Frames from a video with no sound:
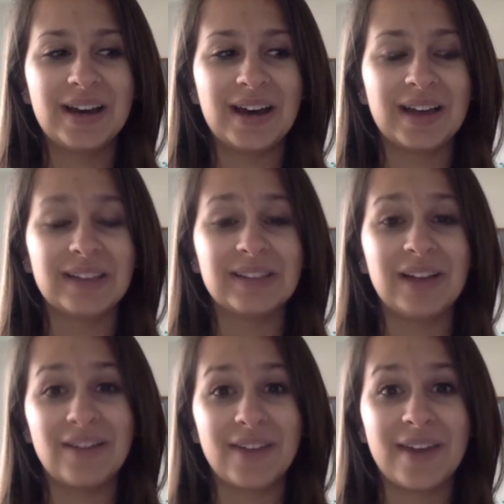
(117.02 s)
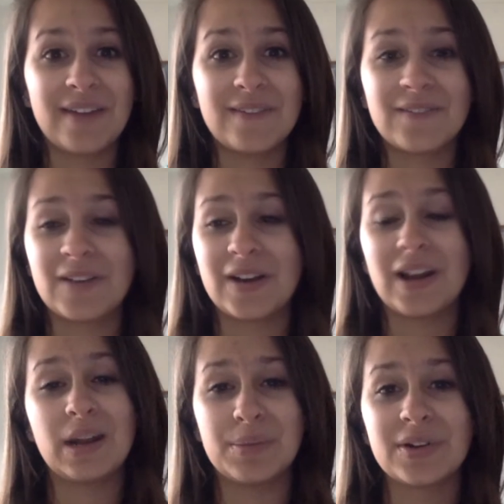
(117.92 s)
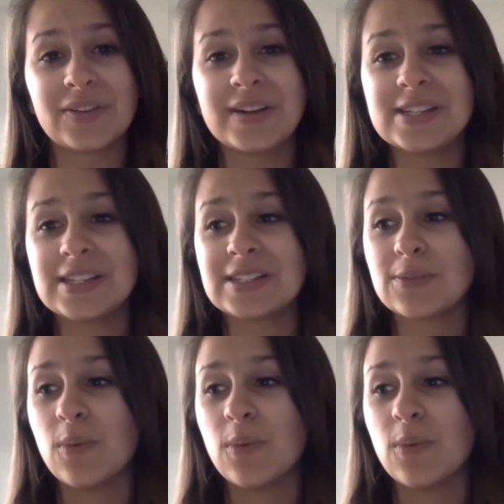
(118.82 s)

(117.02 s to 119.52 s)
I love it for a number of reasons.